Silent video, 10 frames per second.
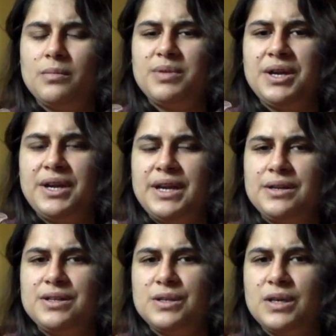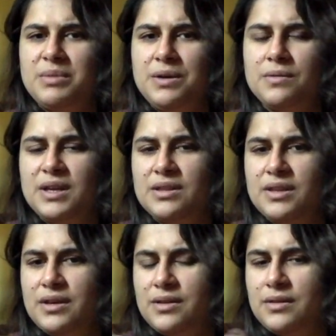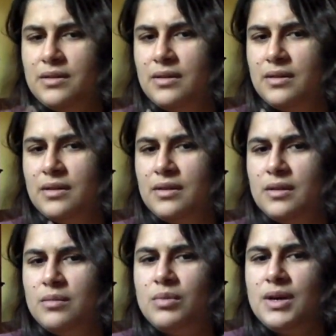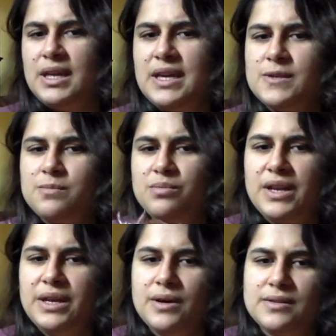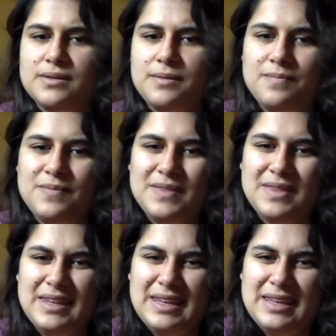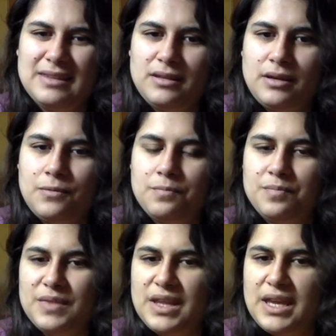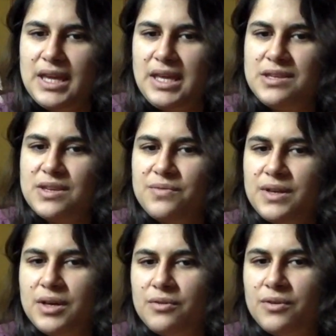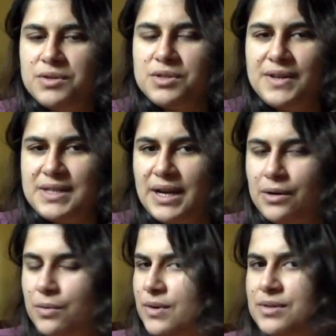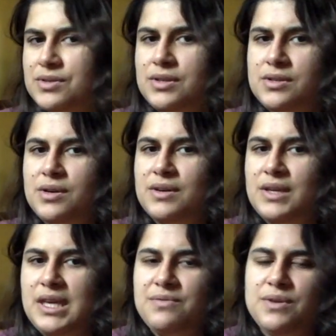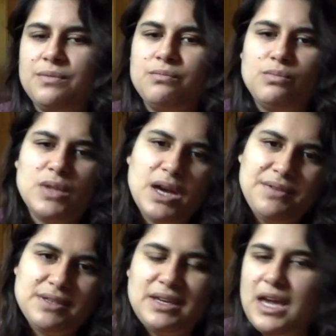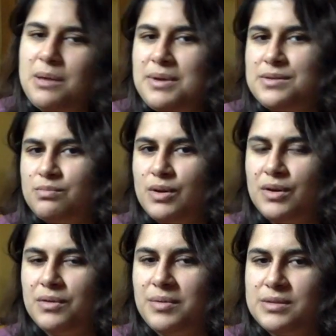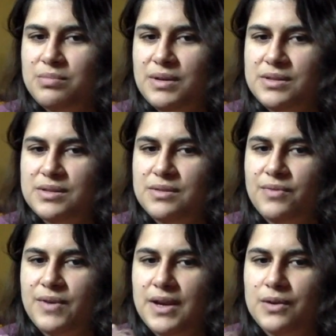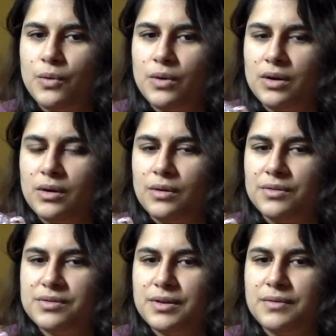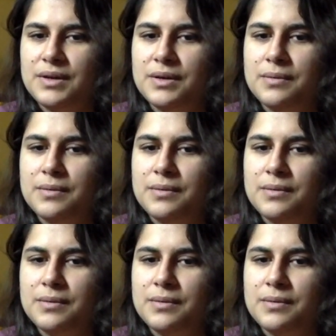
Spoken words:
period to come out, I think. But he's pretty awesome. Yeah. He's definitely also a retired horse, so if you, obviously eBay is probably one of the best places to find, or also